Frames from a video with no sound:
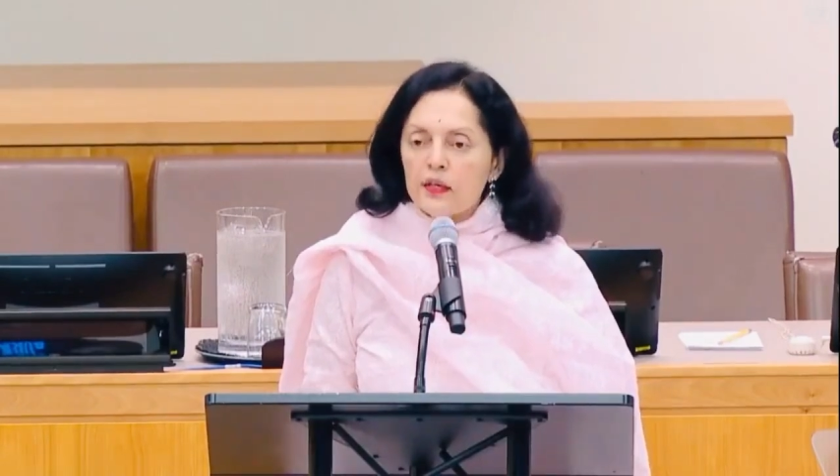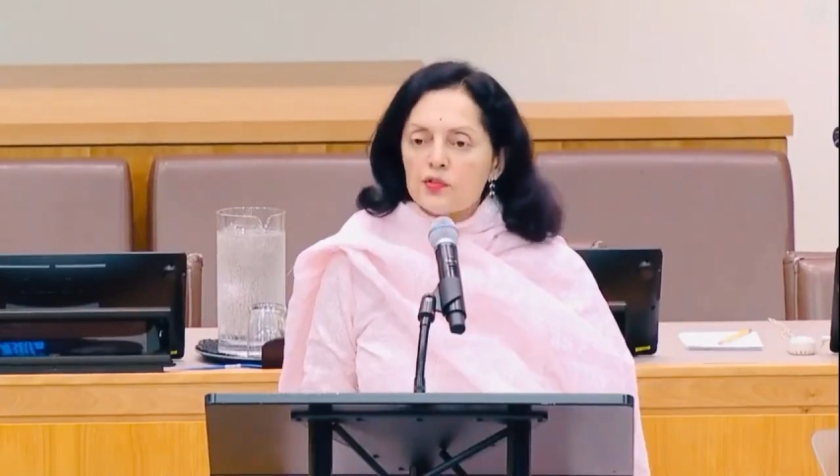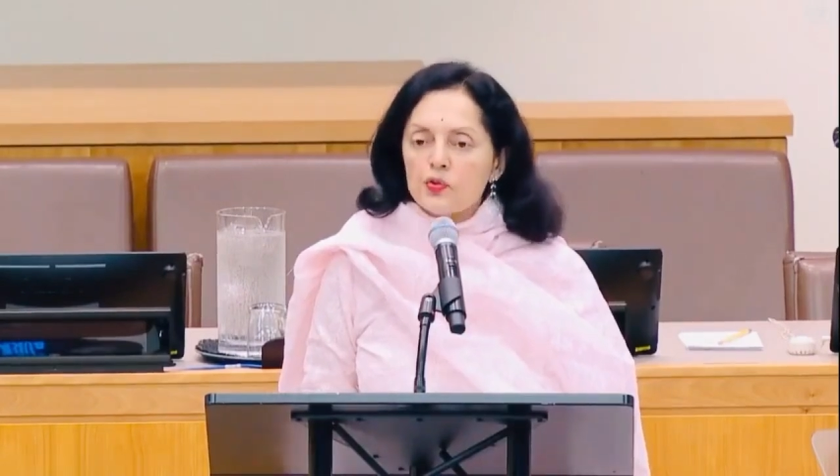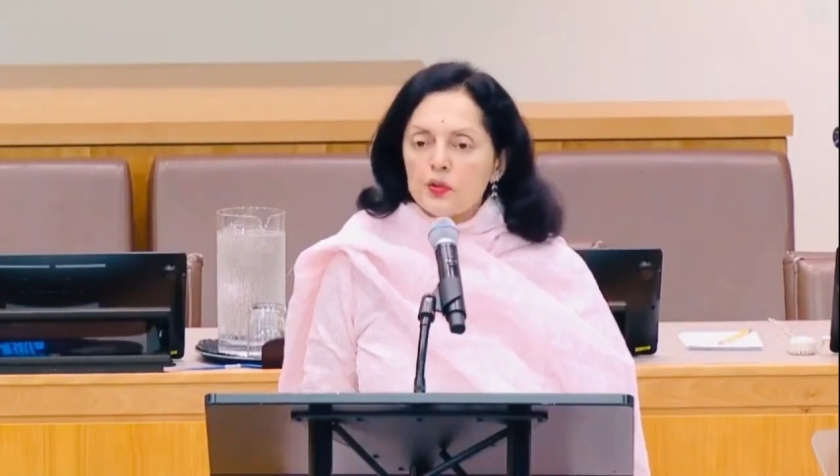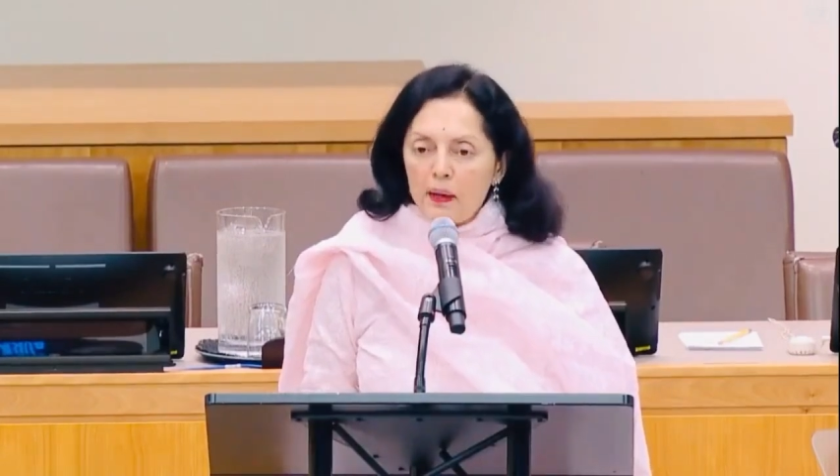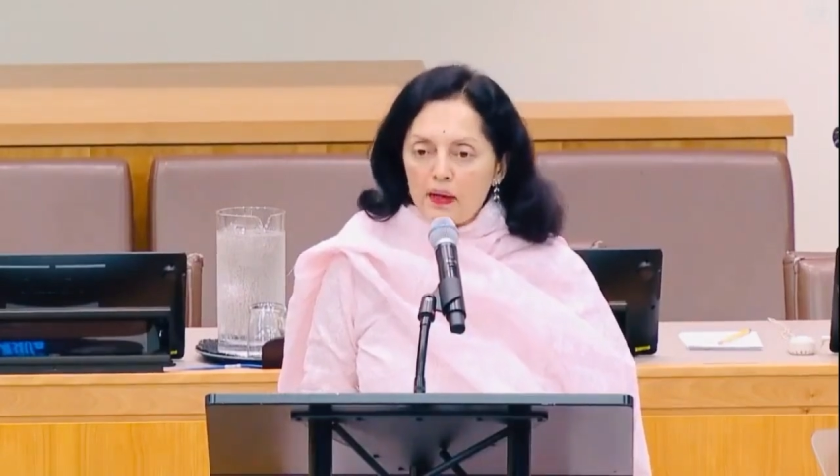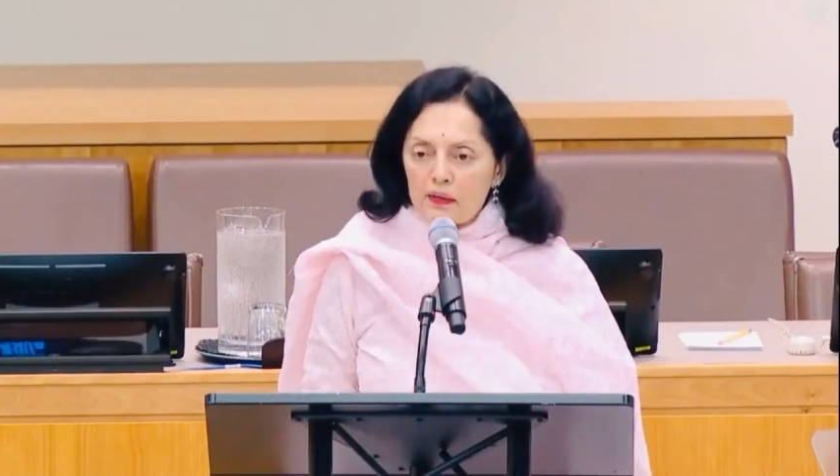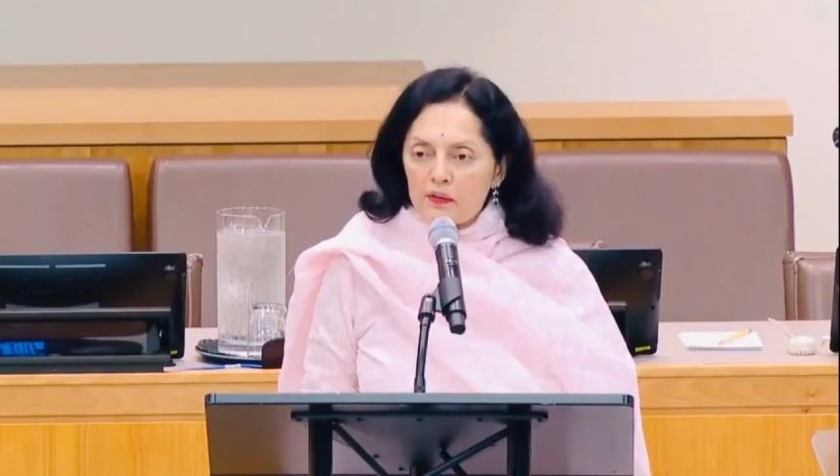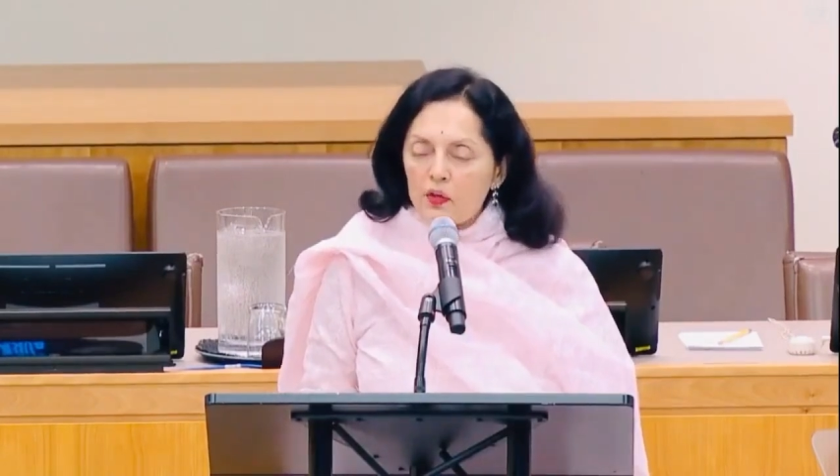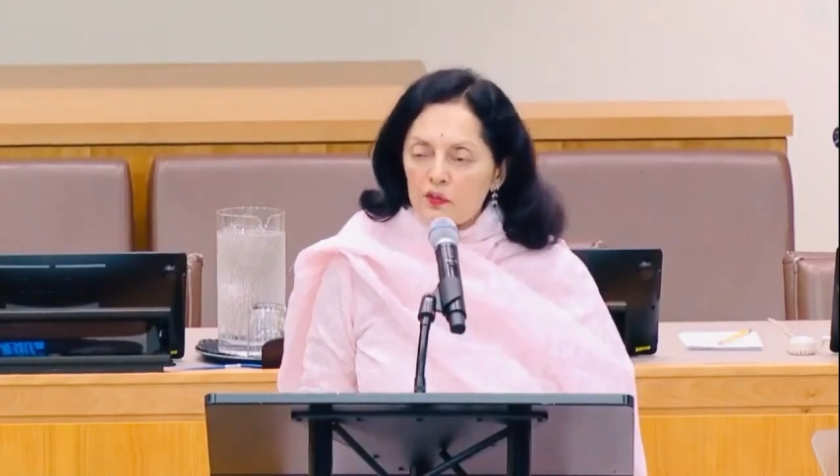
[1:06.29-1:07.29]
to the
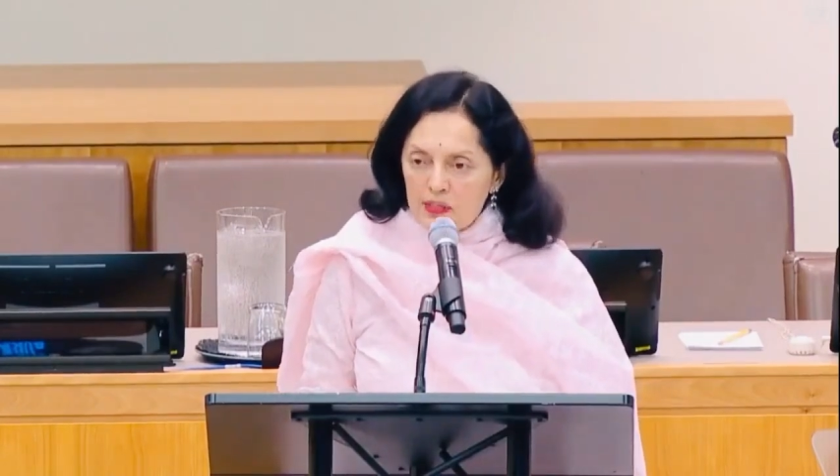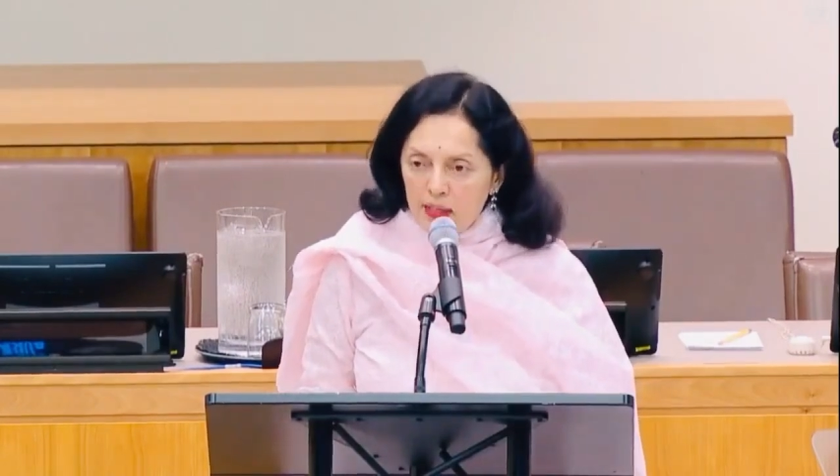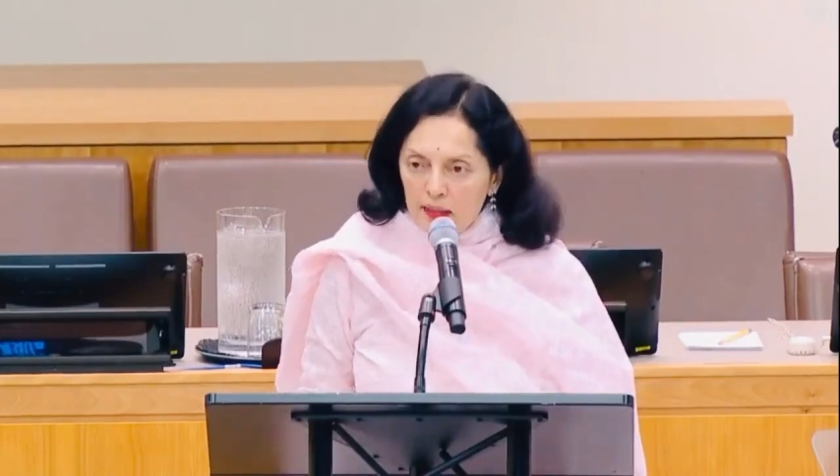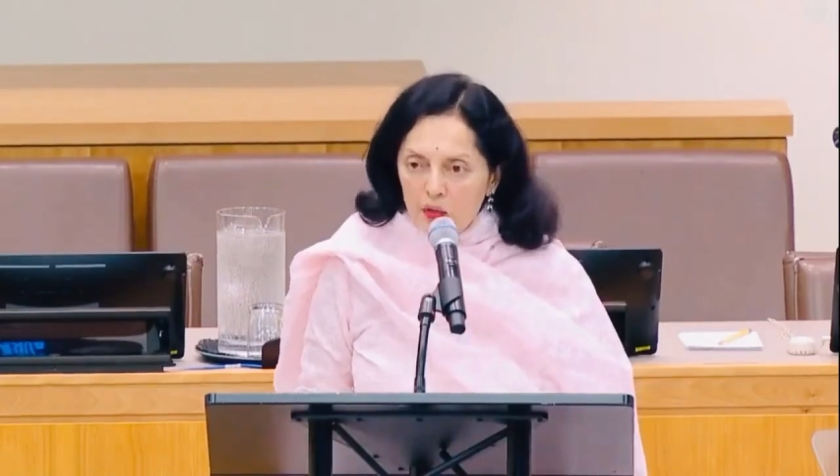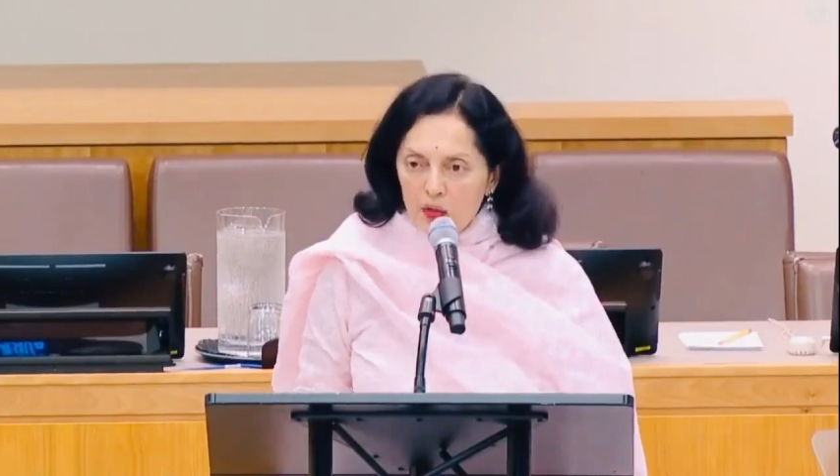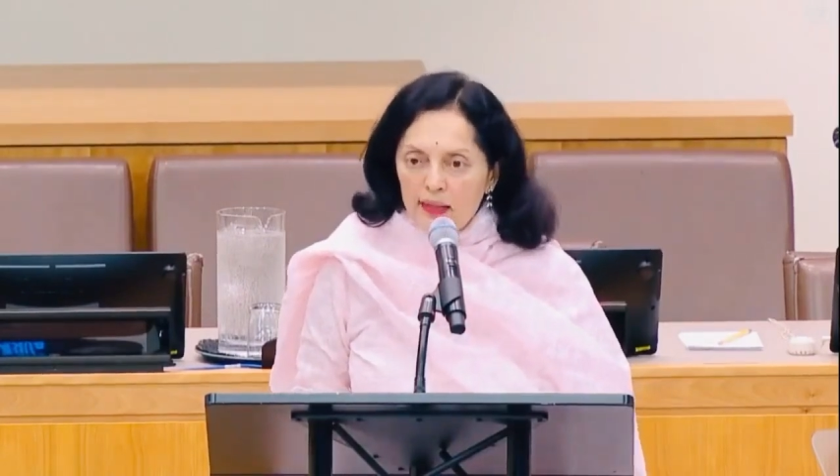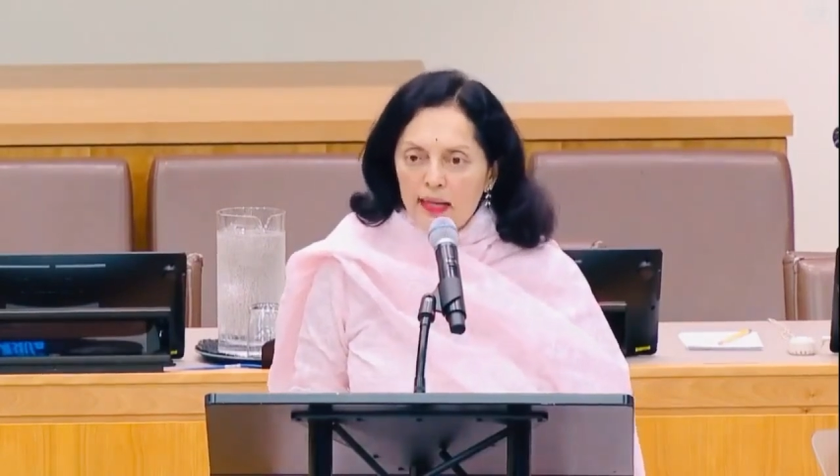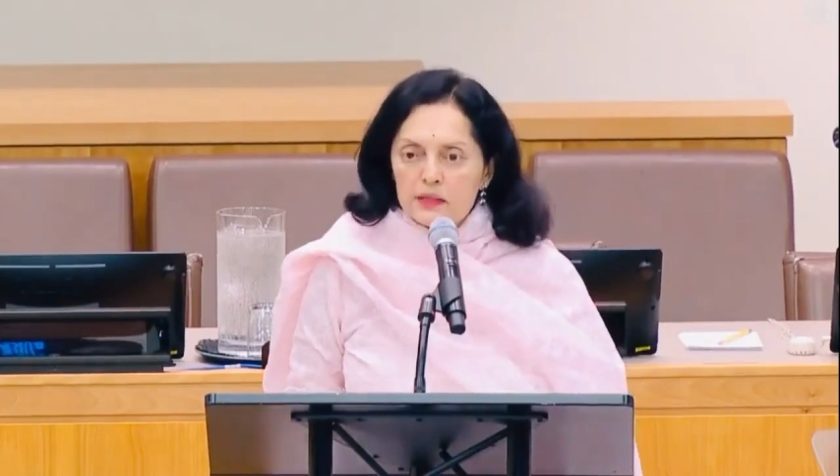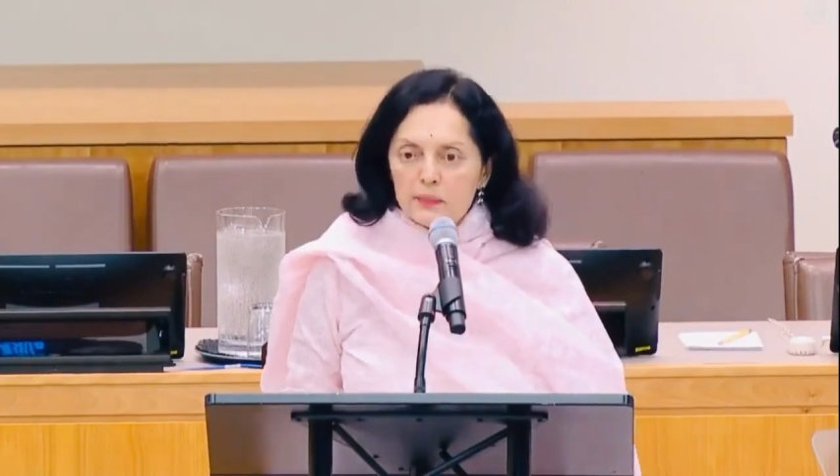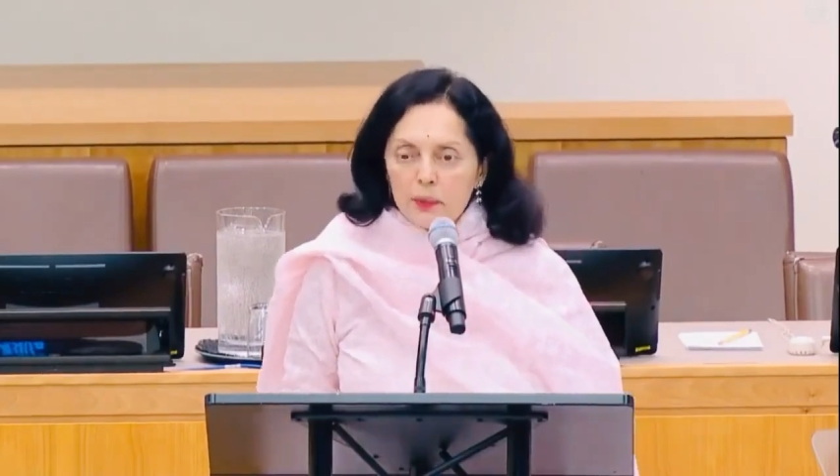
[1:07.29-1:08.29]
path of dialogue
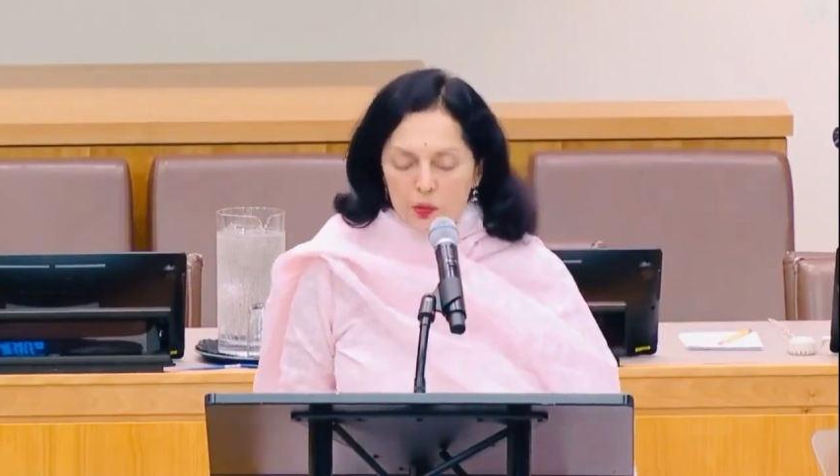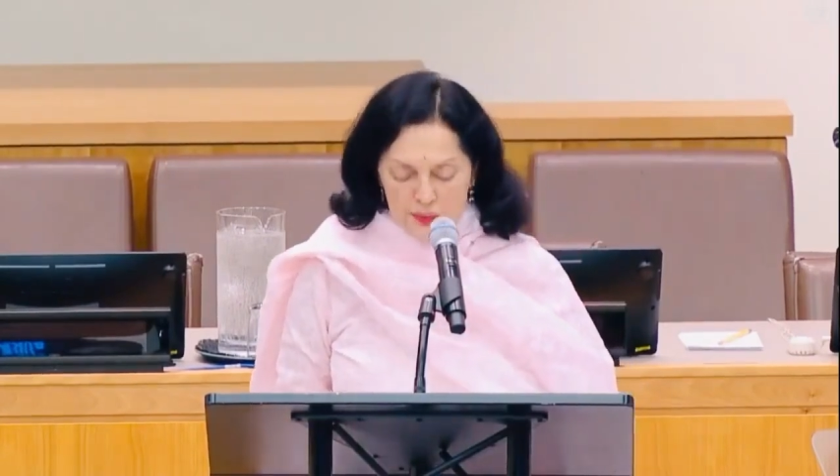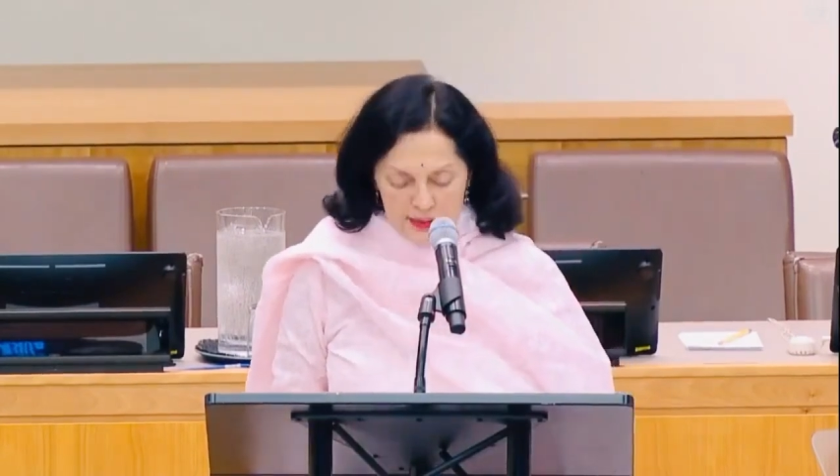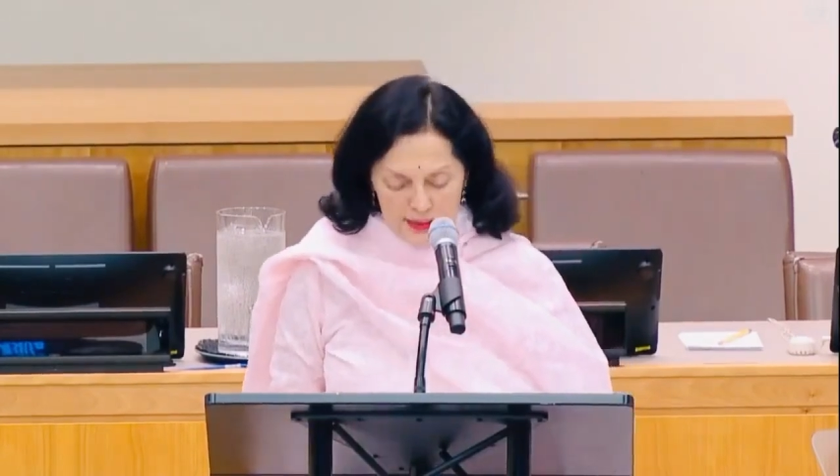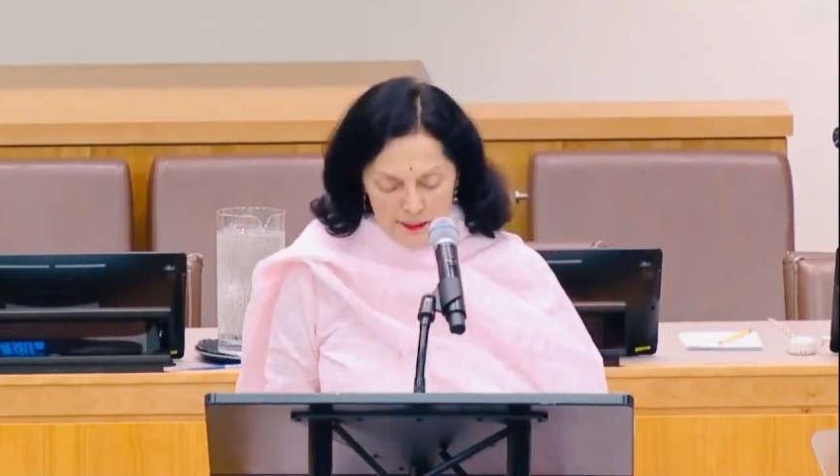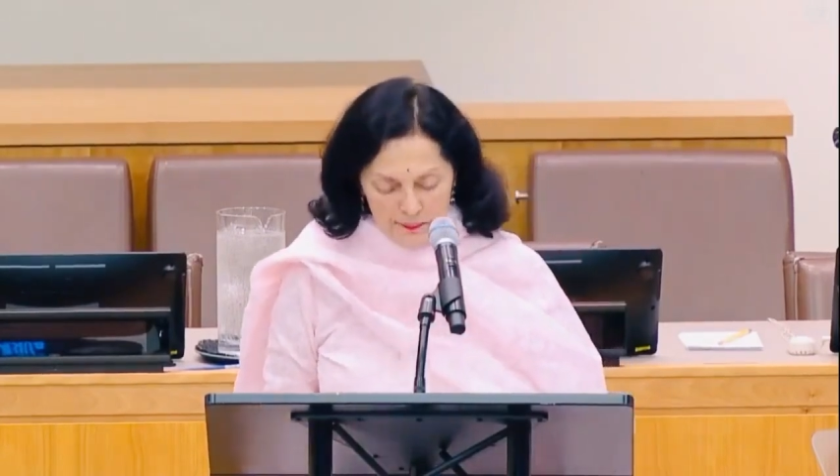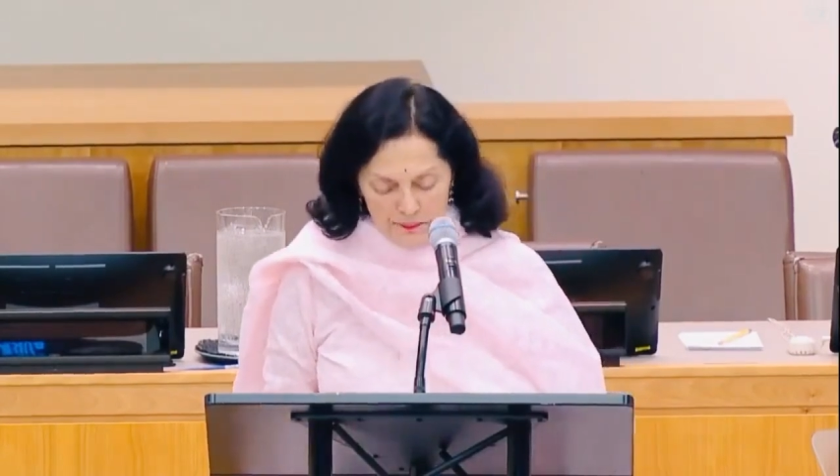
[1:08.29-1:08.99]
and diplomacy.